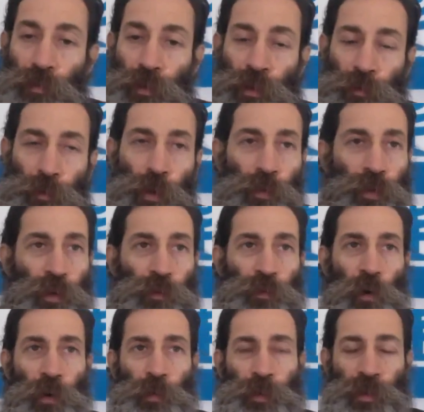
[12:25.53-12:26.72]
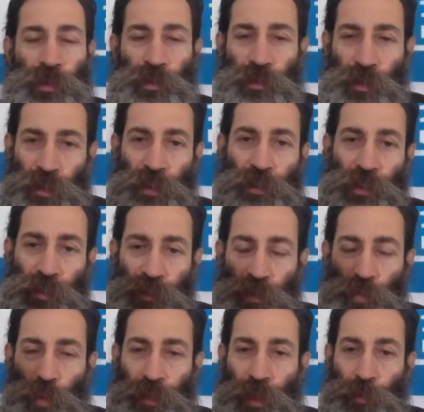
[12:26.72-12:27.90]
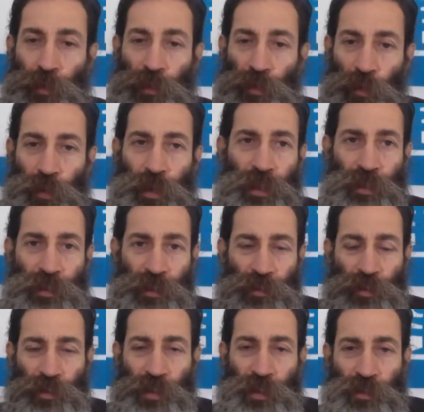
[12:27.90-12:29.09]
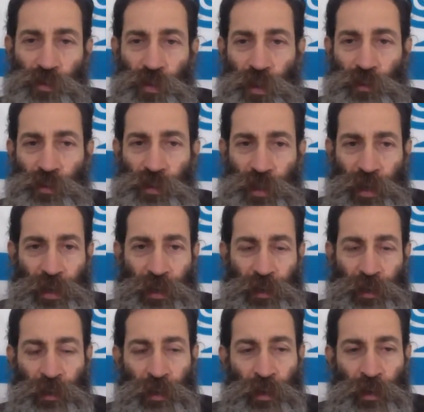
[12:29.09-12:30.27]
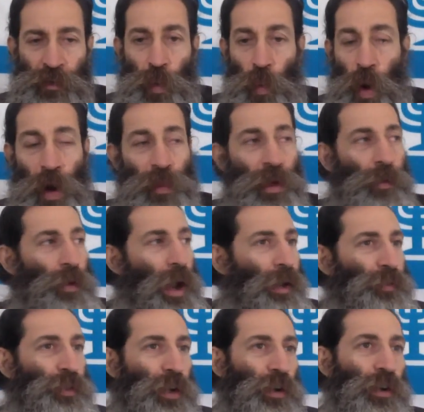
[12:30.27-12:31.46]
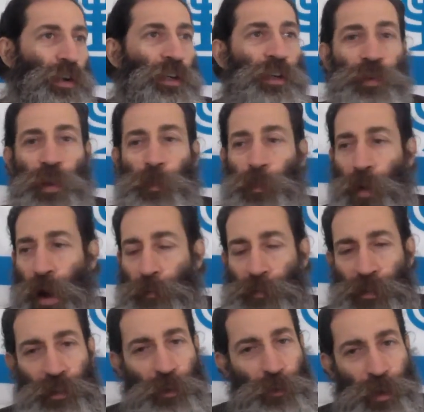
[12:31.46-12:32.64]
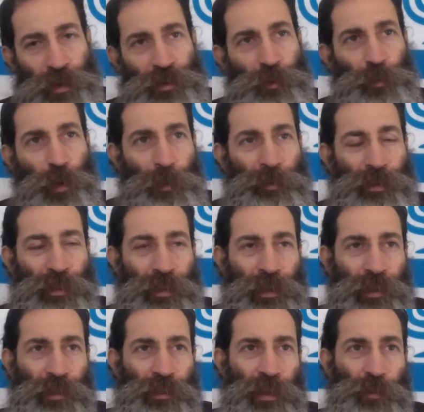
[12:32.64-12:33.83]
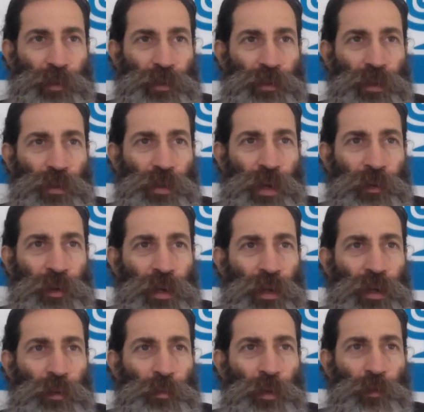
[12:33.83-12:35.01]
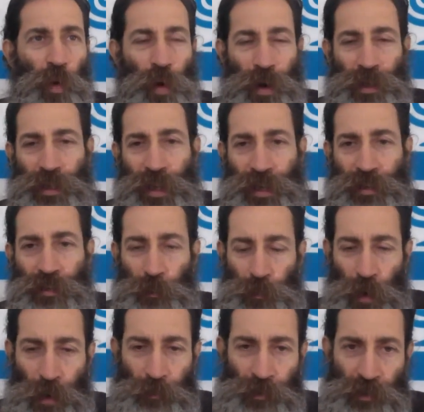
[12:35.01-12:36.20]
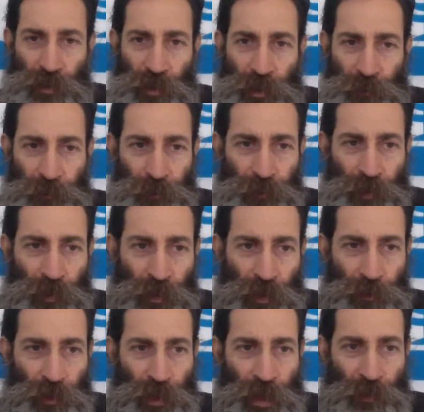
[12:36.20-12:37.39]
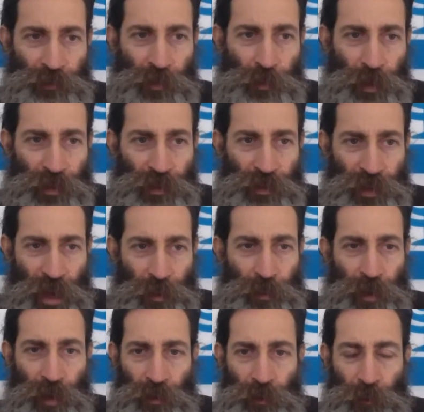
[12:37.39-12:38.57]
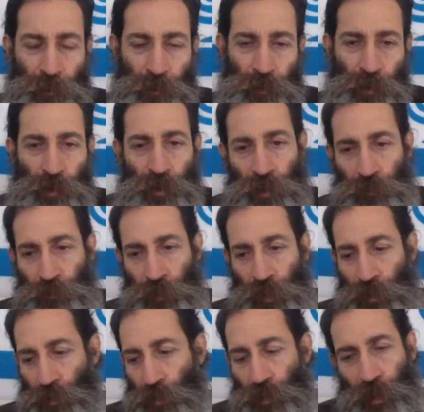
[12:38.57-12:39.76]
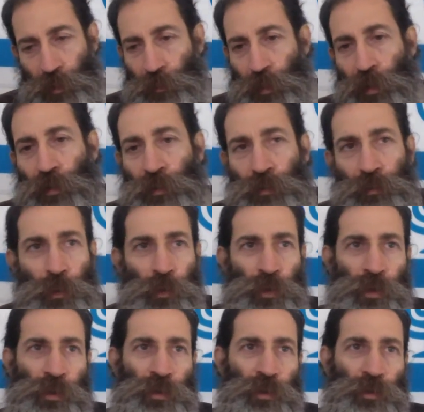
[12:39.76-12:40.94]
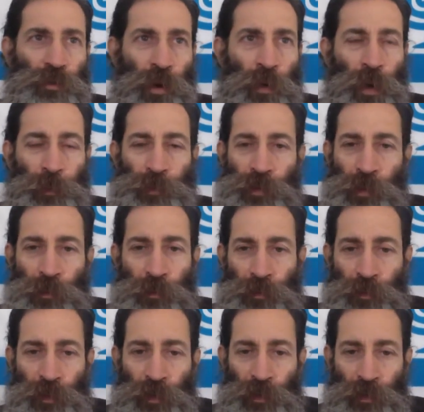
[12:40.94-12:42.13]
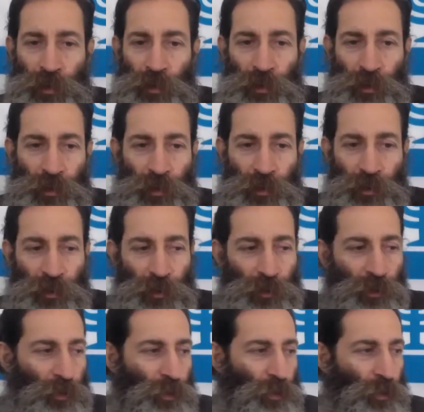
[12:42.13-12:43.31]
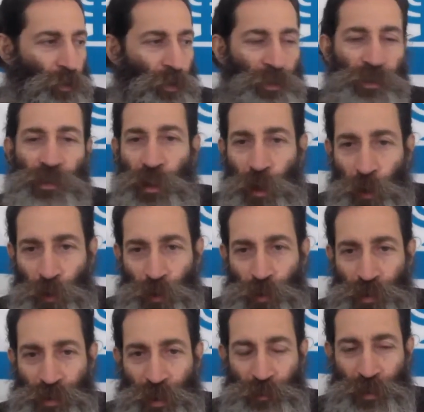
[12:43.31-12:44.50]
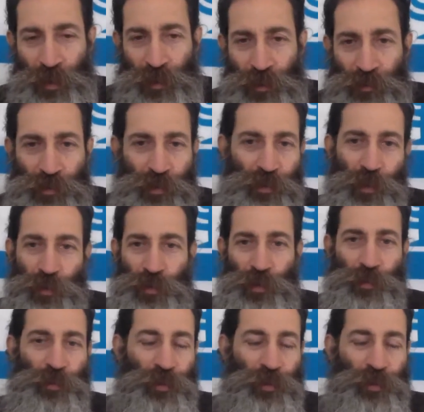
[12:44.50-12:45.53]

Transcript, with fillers: moving forward, but just looking, this is what they were doing. This was the instructions they had. While they were out there looking for the promised land, where's the promised land? He said, Well, slow down. Before I take you to the promised land, I'm going to have you make this tabernacle. They figured, okay, well, we'll just throw up some, uh, you know, a, a, sukkot or something and throw some